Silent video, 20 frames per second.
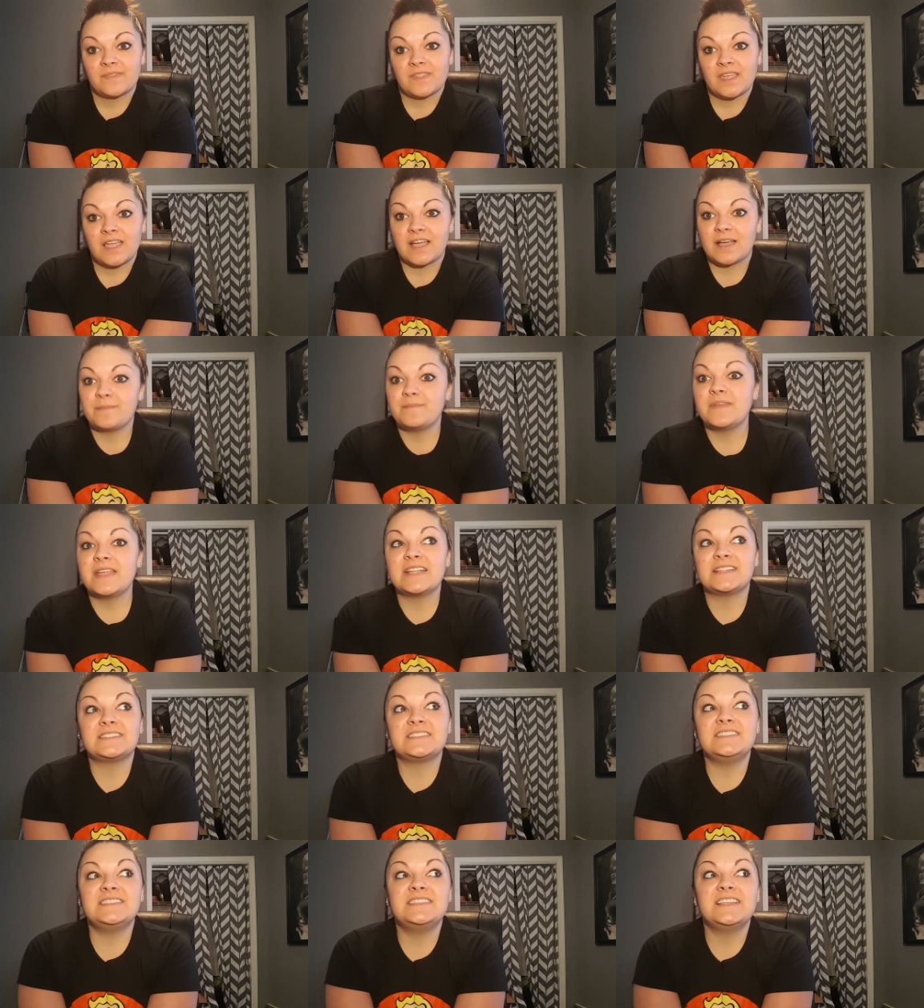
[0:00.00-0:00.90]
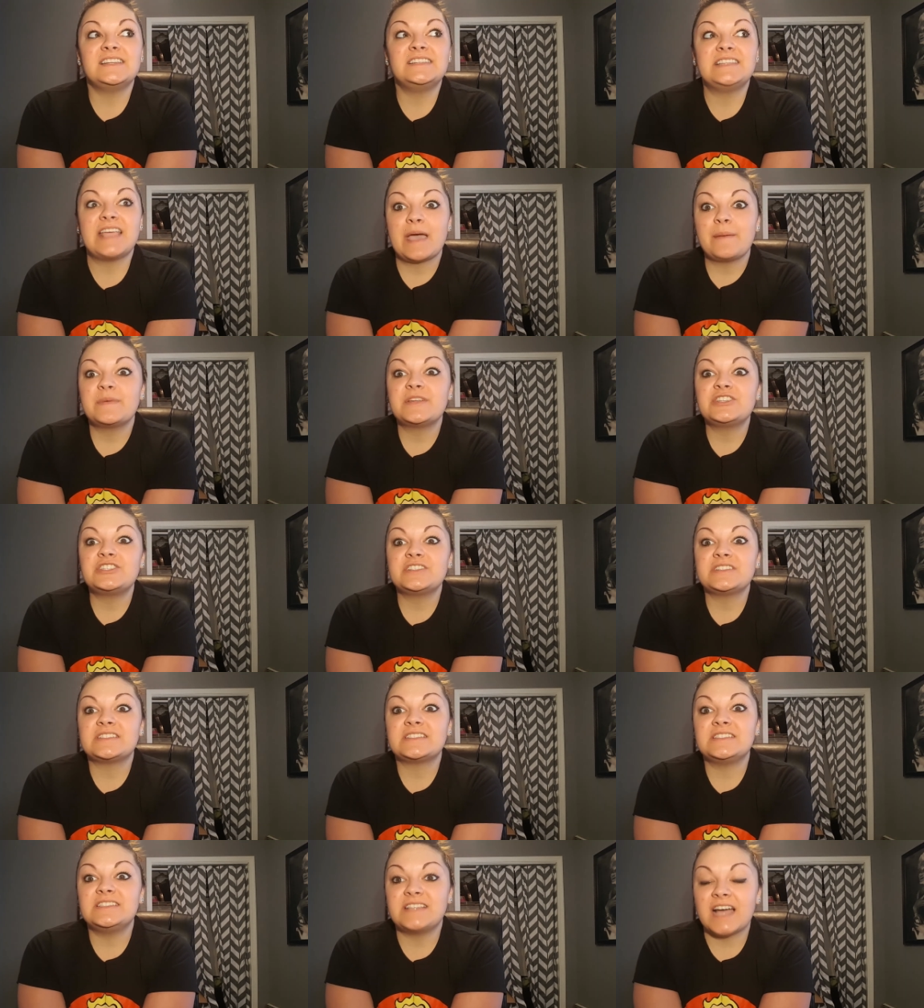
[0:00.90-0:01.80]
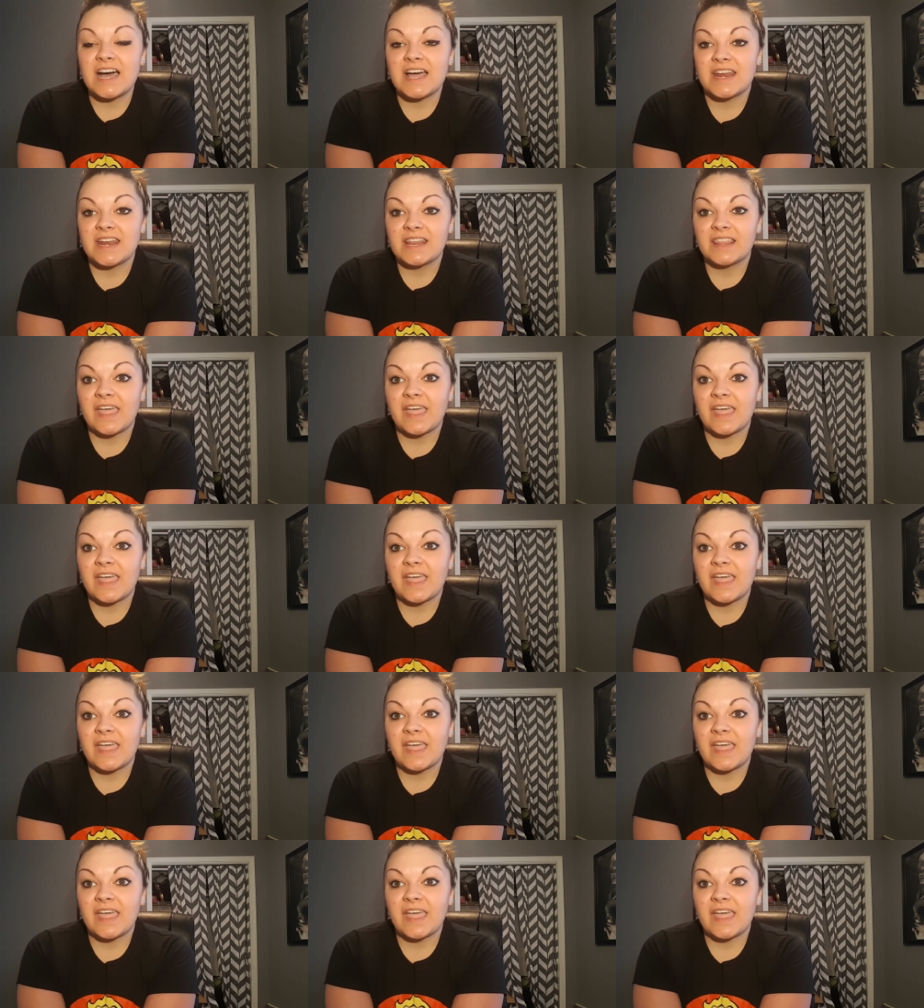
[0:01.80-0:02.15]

Like, the damage is done.